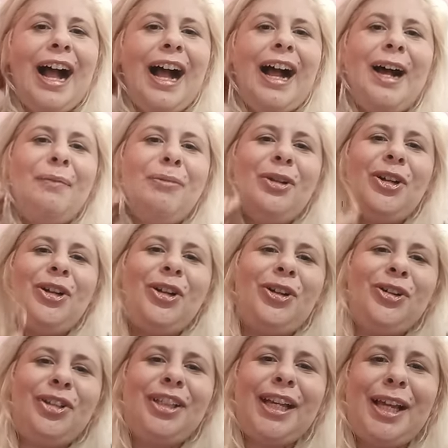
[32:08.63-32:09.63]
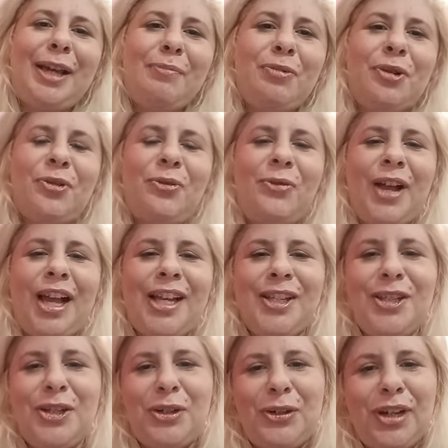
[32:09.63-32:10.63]
a
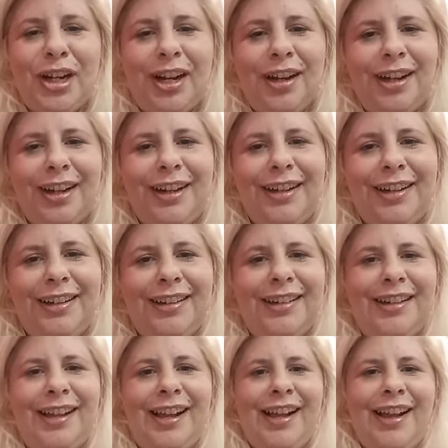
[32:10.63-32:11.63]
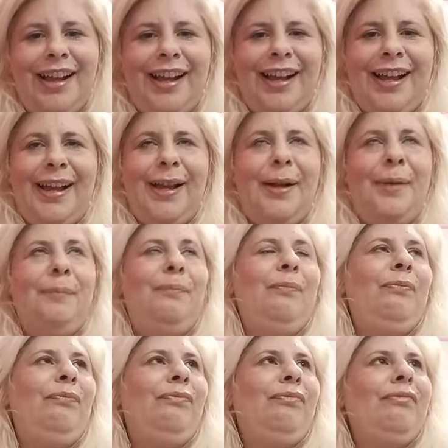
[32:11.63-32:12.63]
professional,
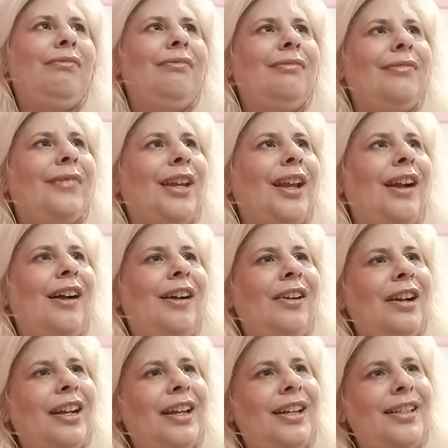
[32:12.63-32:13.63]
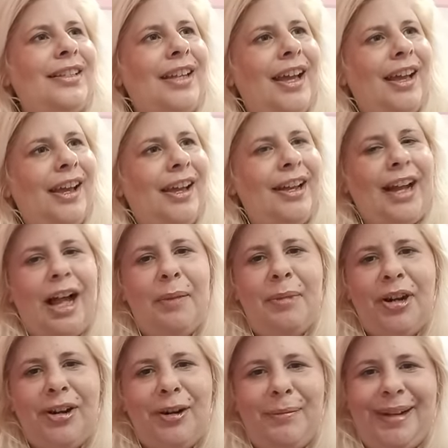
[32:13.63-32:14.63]
how can I say,
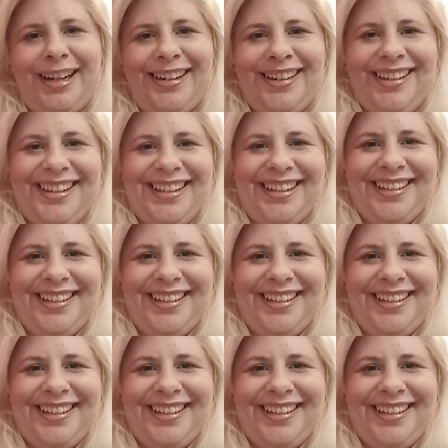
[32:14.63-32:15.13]
cameraman.